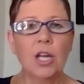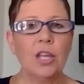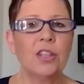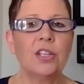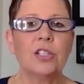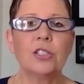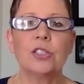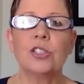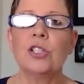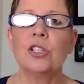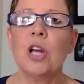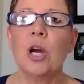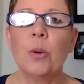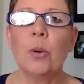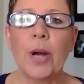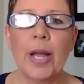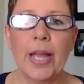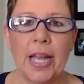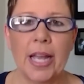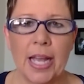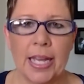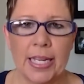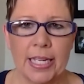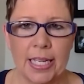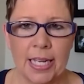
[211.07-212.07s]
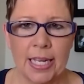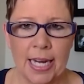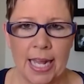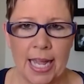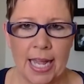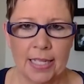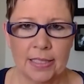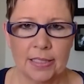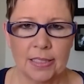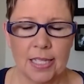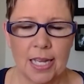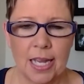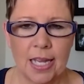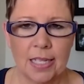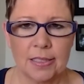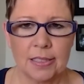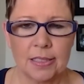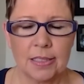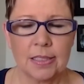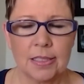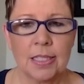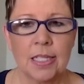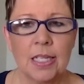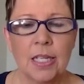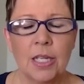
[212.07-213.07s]
there's no way I can
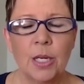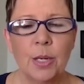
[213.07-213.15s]
access